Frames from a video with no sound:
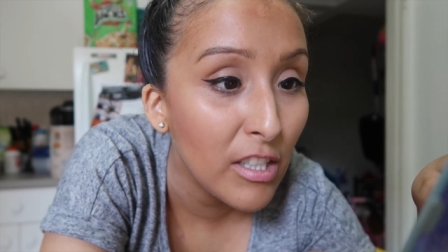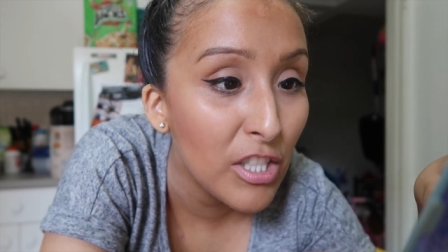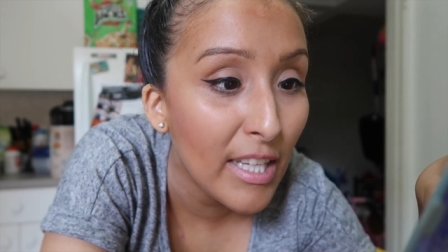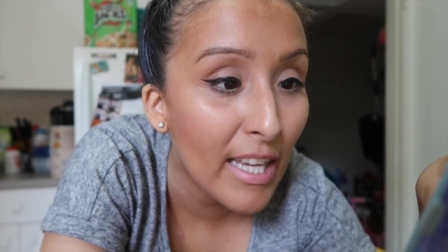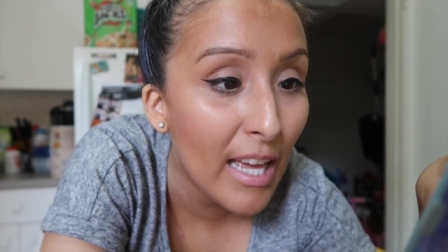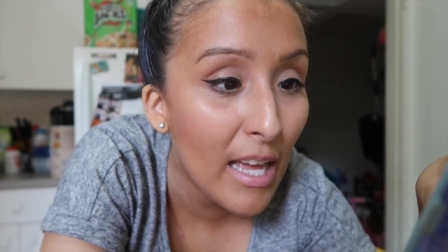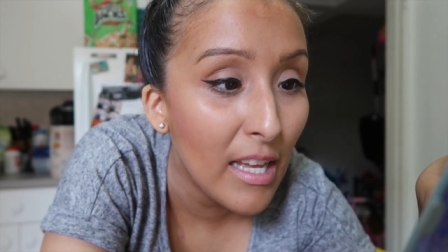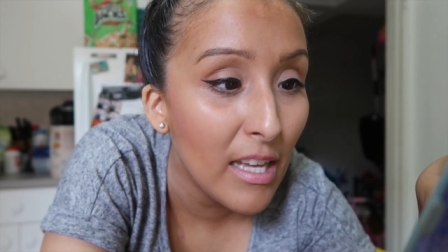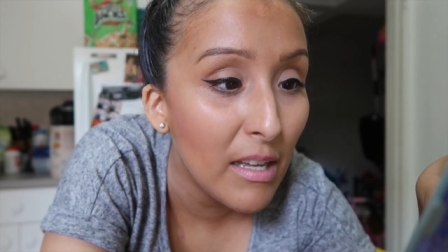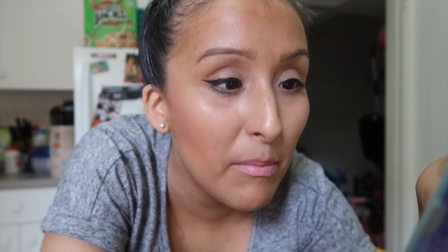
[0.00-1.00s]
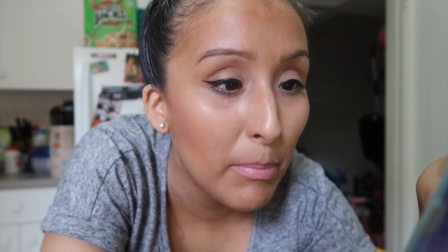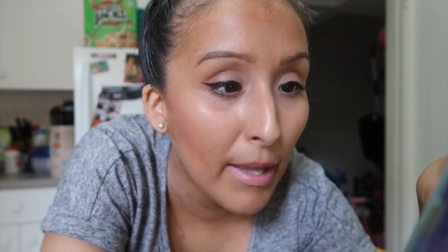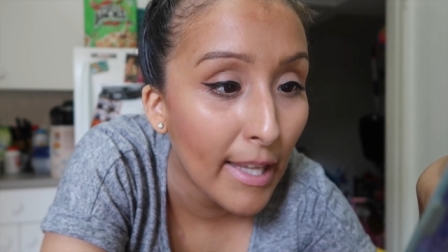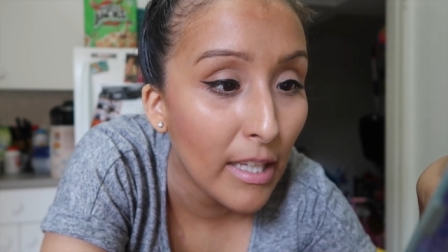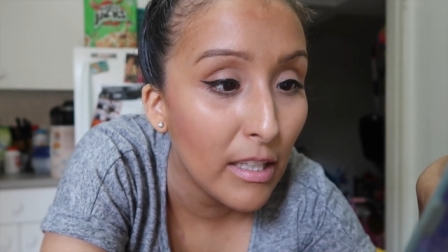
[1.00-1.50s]
It's like
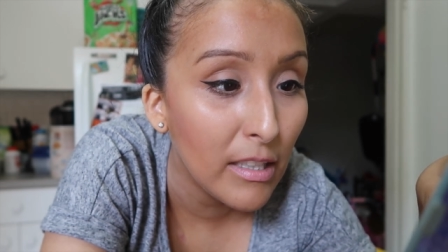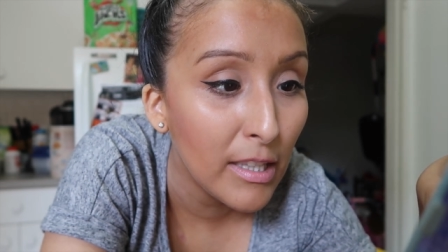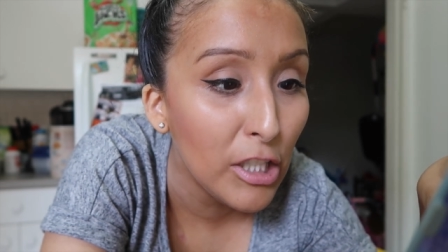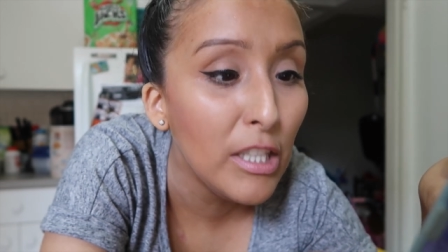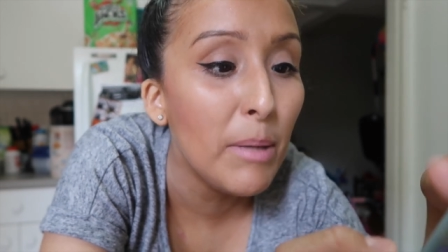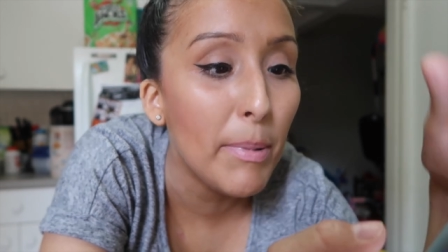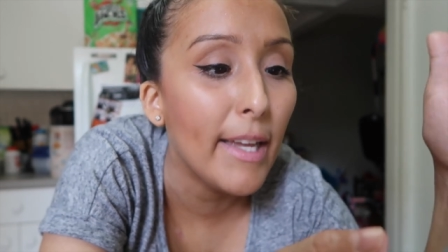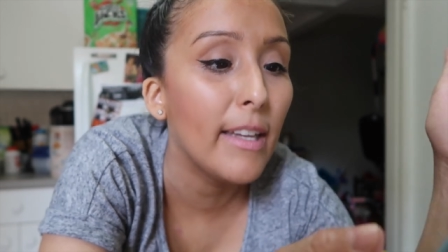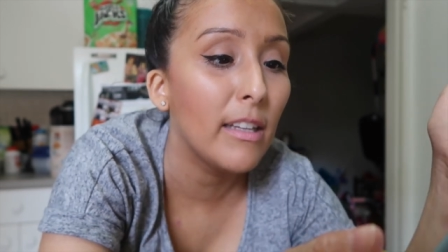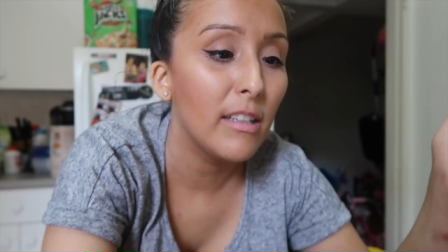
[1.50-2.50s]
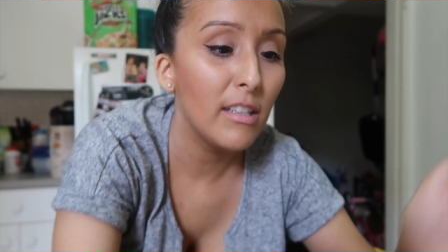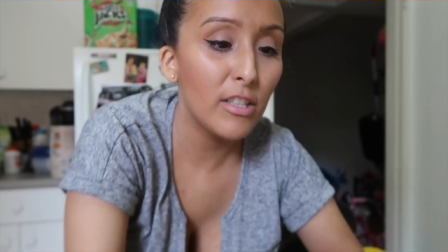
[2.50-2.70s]
blank, literally blank.